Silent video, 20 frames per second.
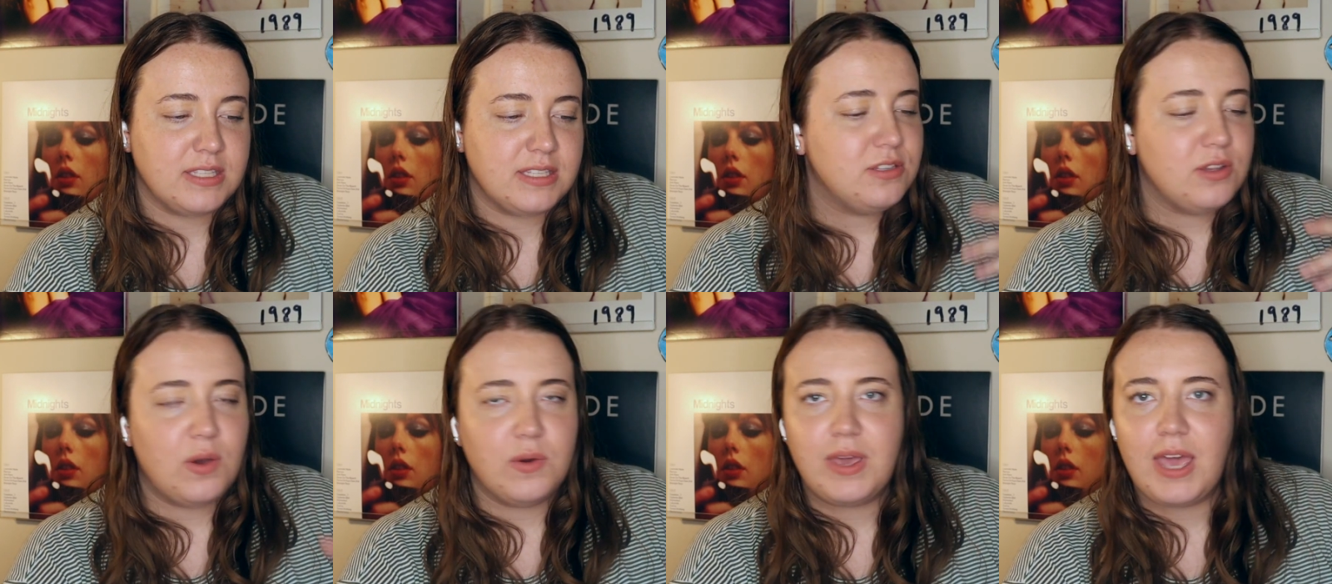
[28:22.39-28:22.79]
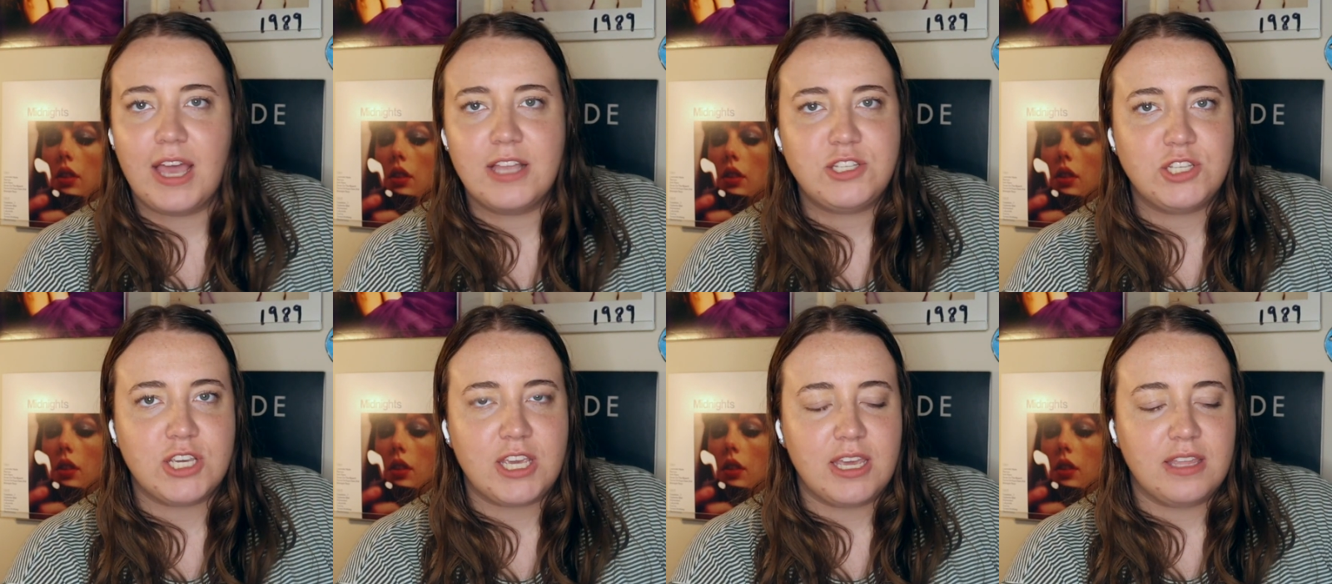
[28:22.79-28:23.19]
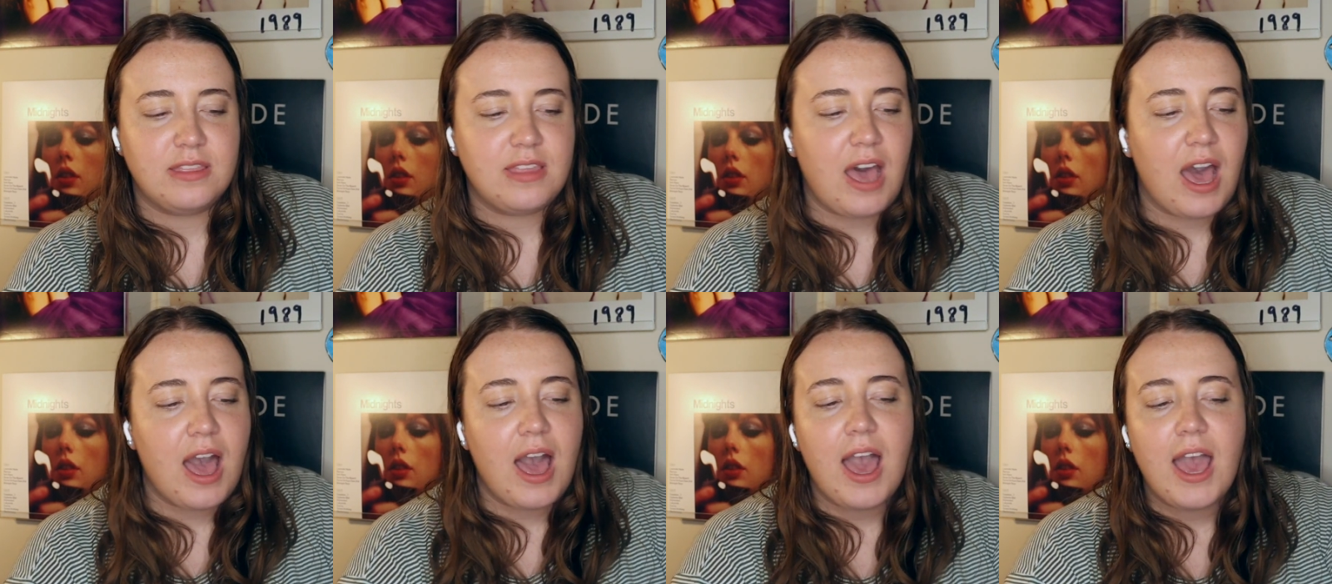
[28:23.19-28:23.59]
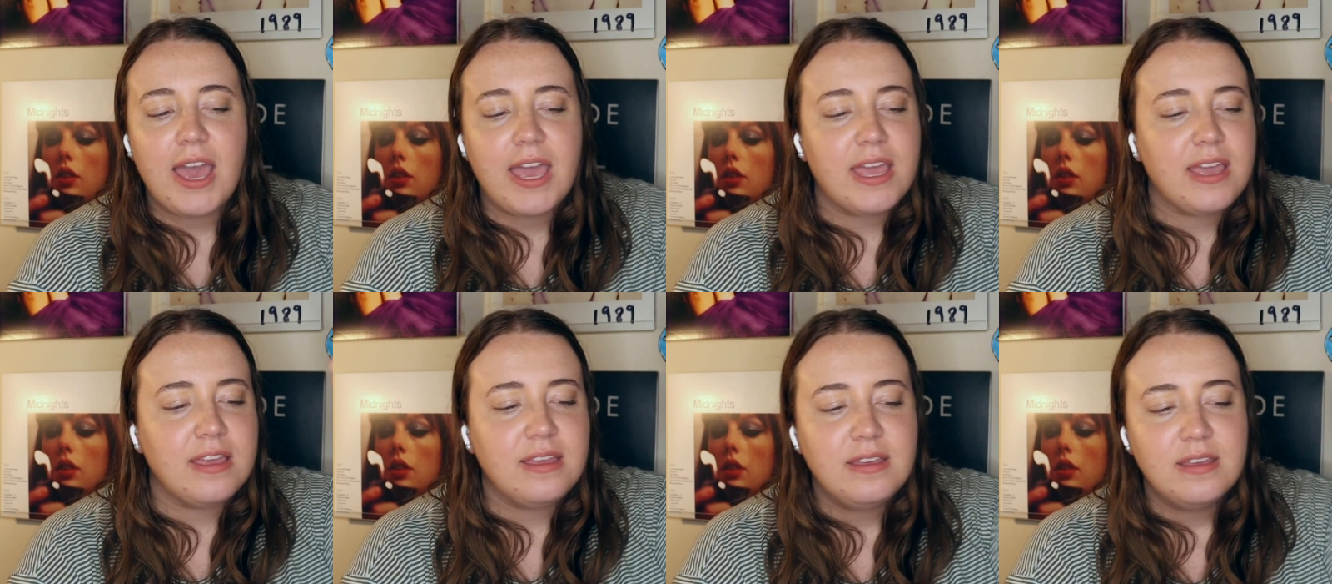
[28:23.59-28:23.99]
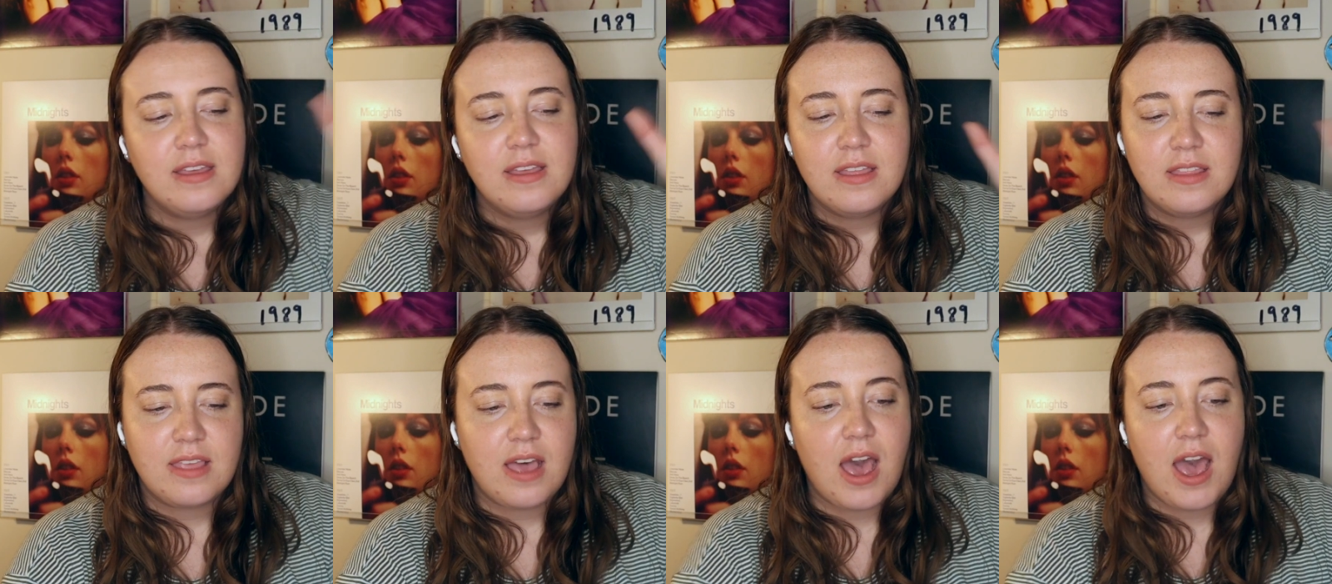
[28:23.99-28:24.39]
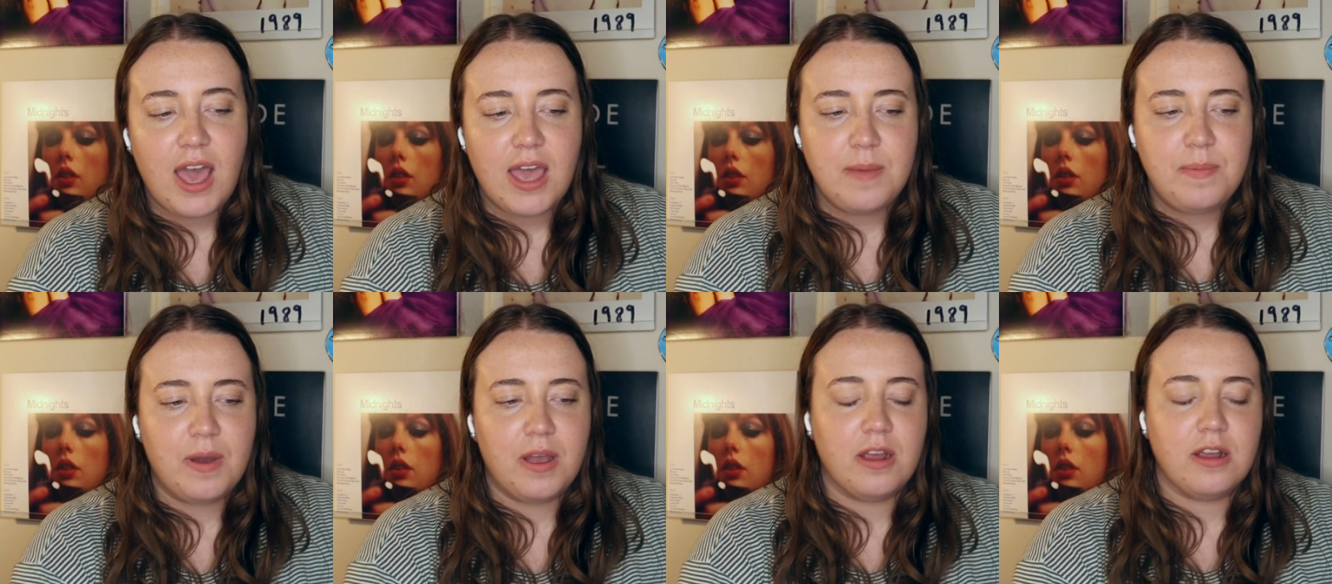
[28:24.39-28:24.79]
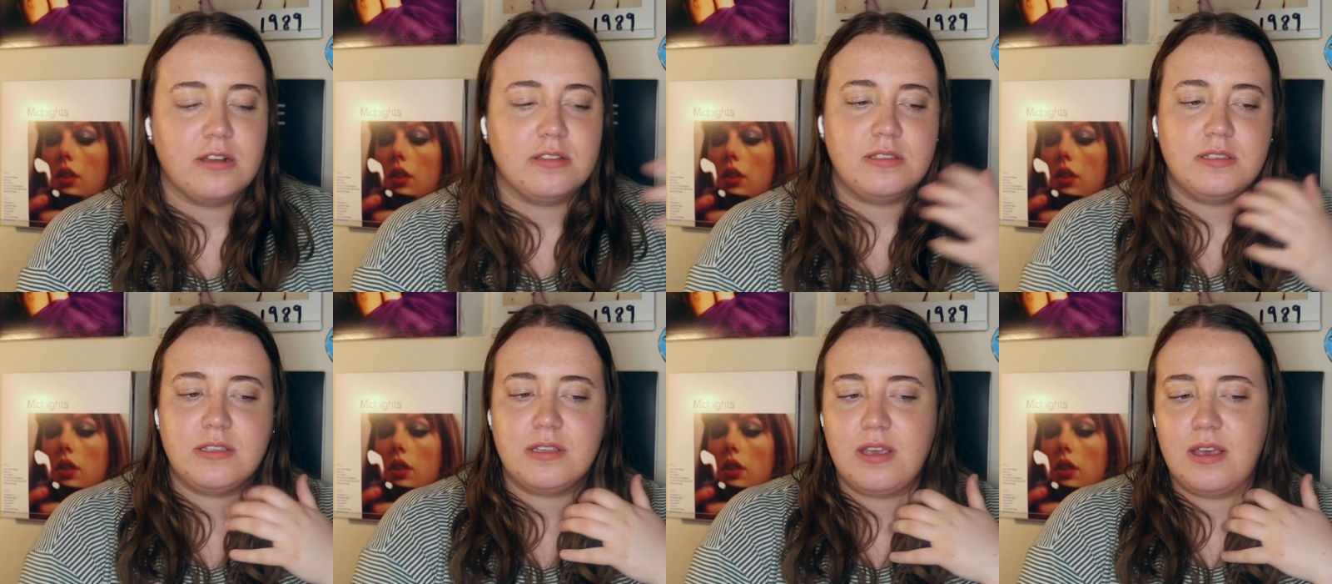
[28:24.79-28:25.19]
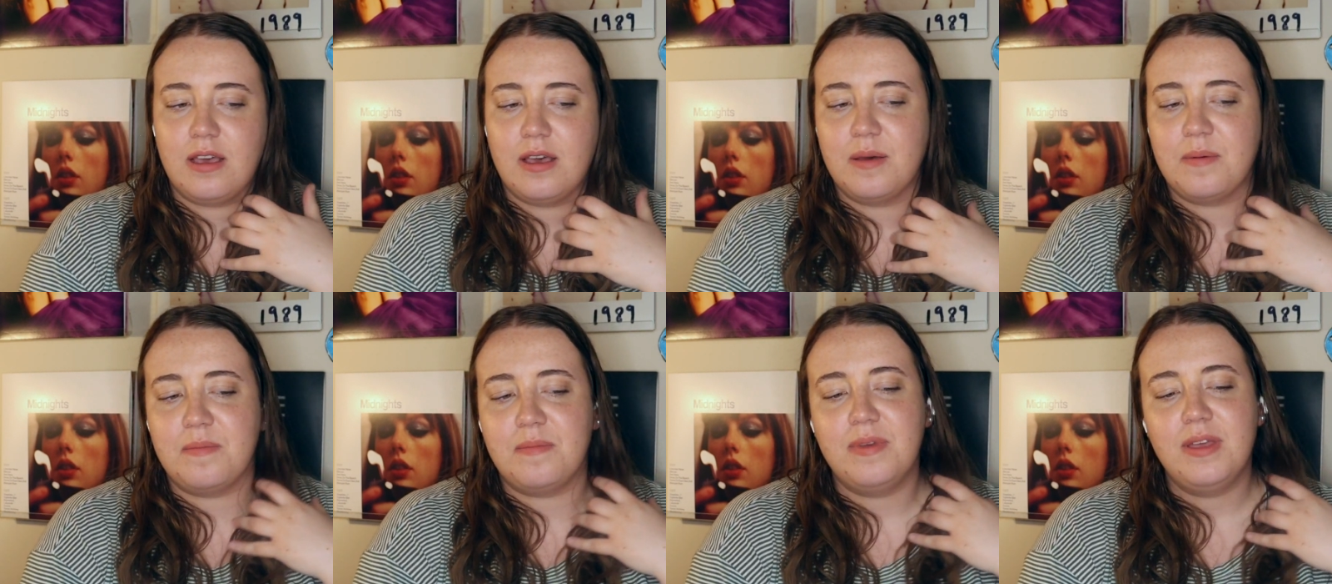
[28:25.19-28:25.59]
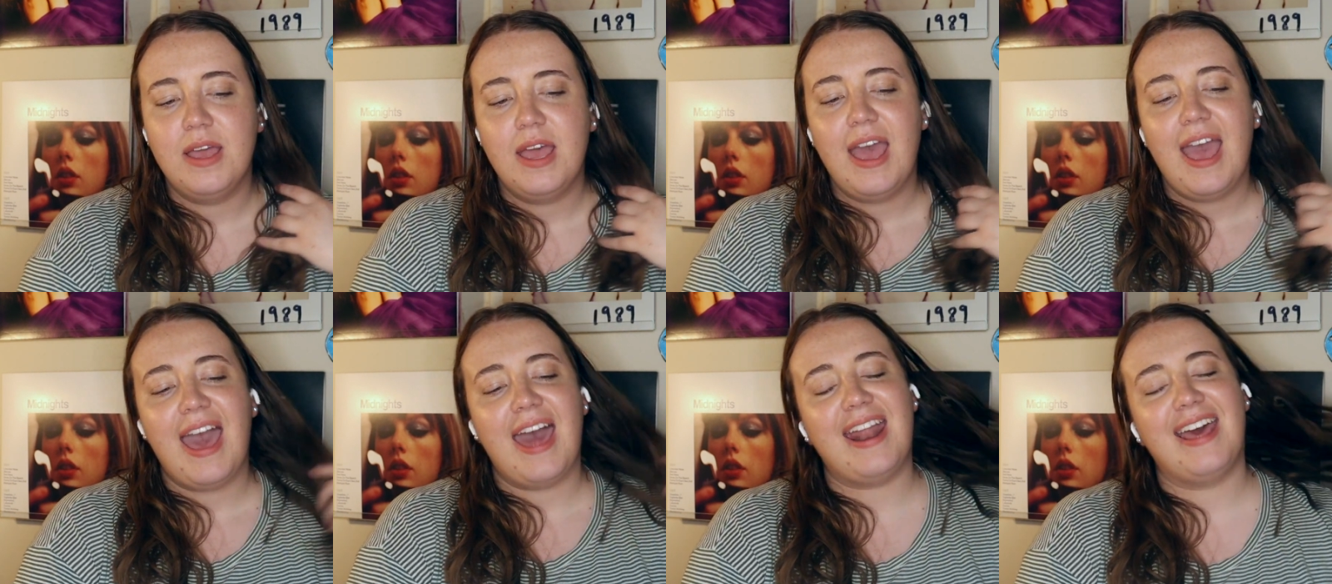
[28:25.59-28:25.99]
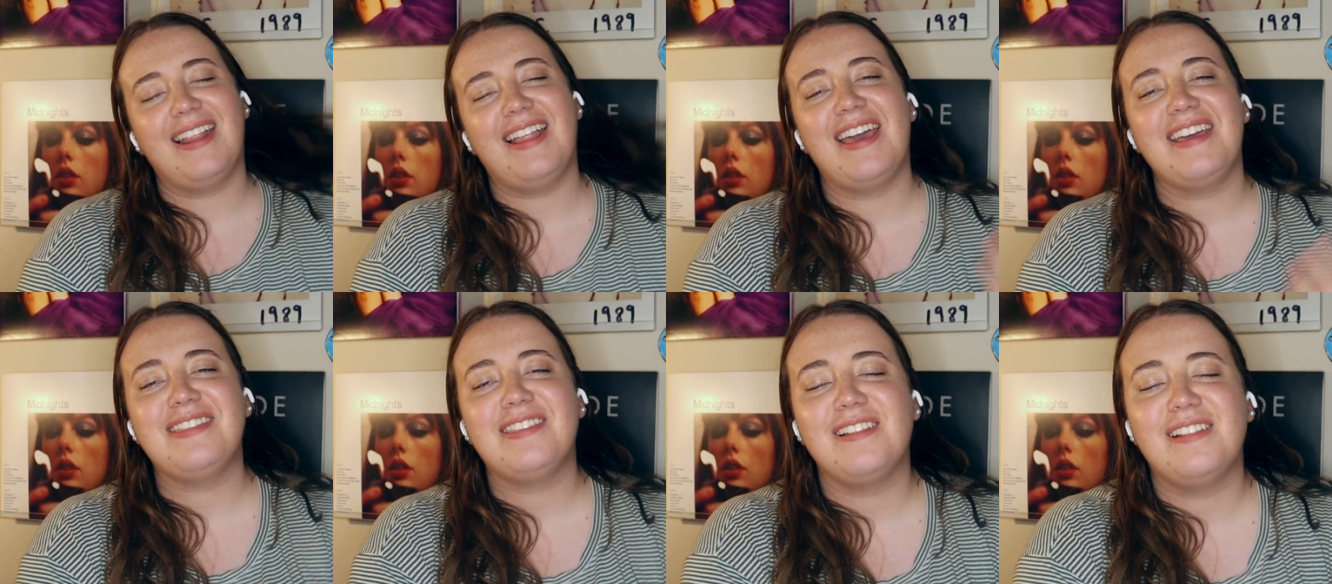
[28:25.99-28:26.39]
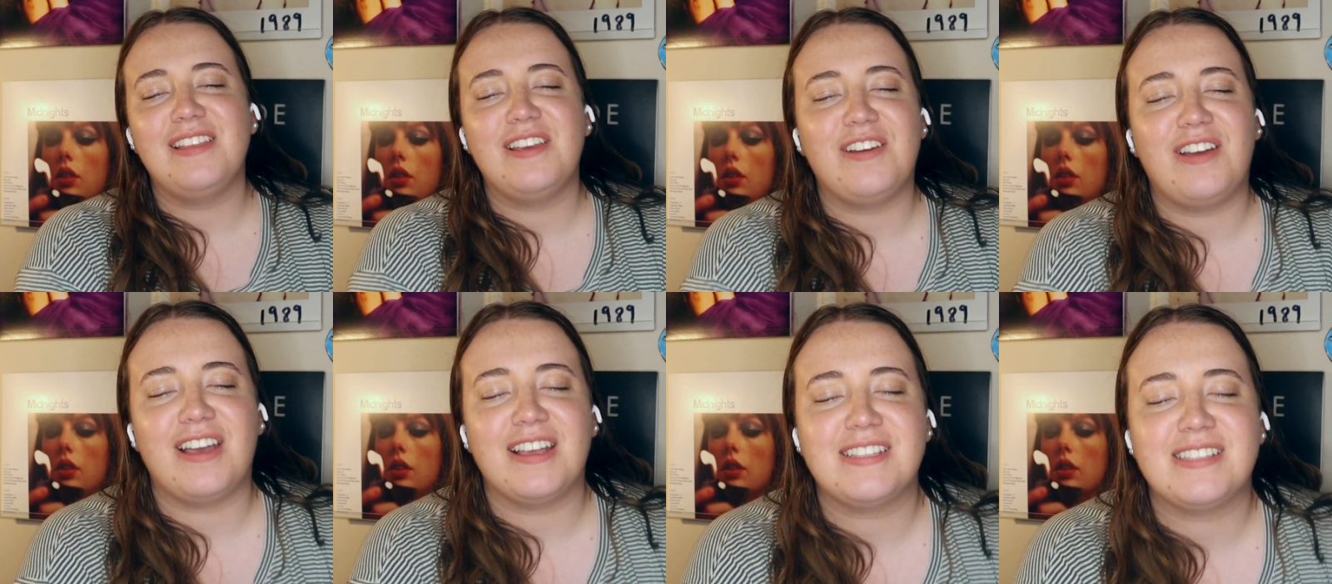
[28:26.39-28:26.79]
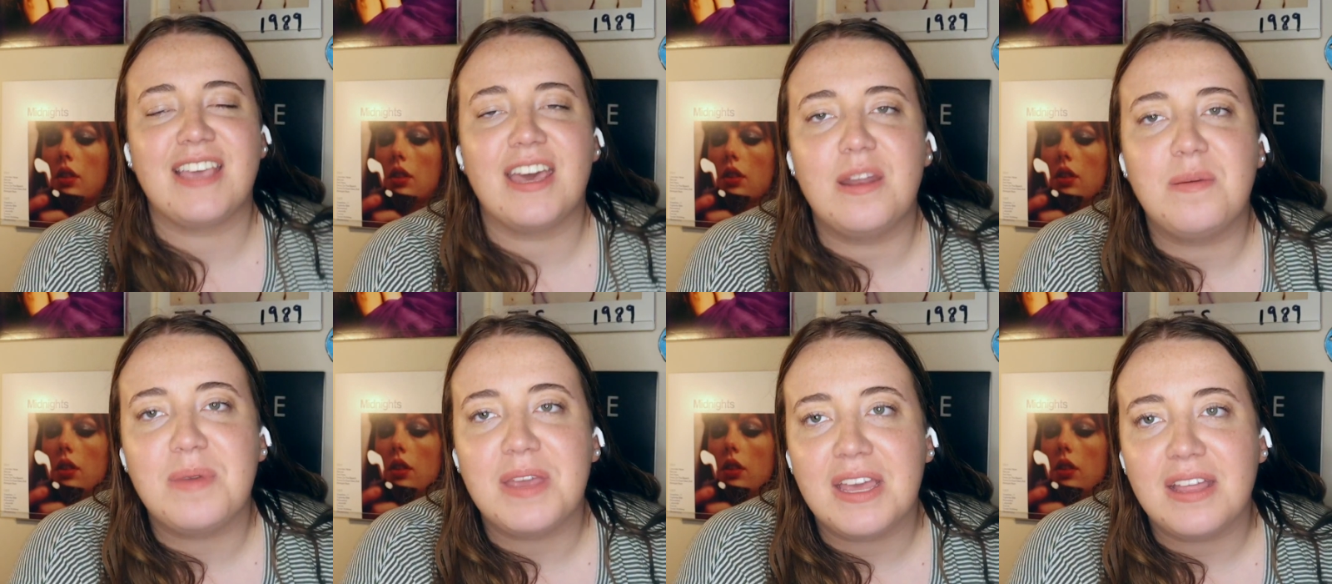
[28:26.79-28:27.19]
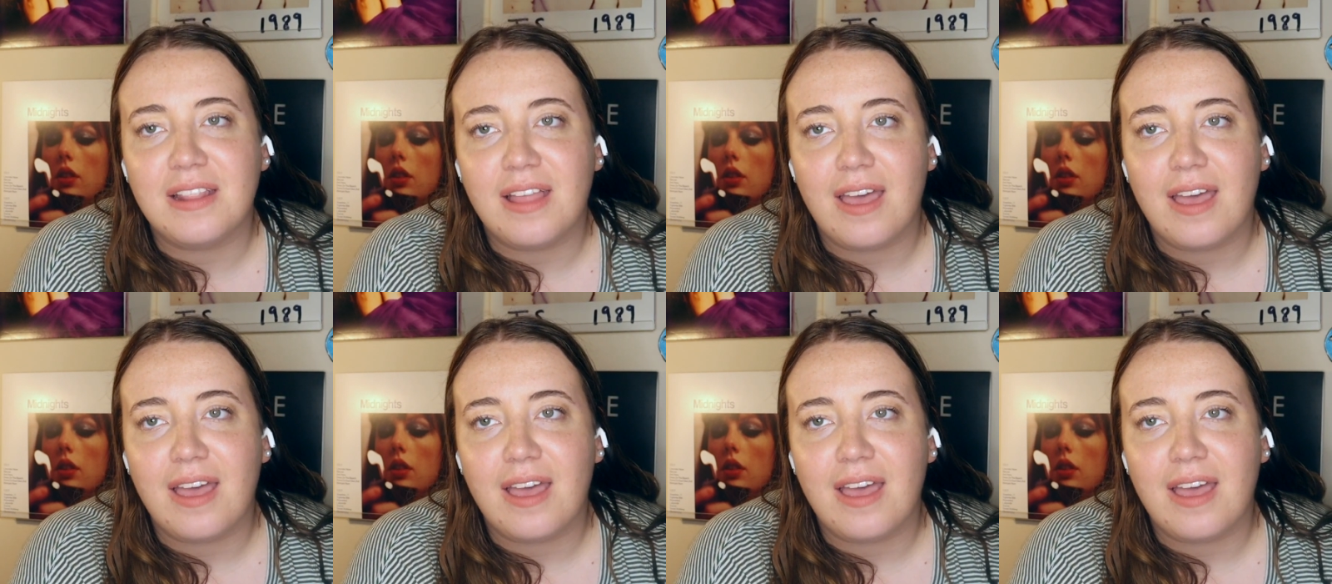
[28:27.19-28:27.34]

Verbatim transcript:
Speaker 1: So catchy. The high, the high parts. Um, and I like the lyrics kind of being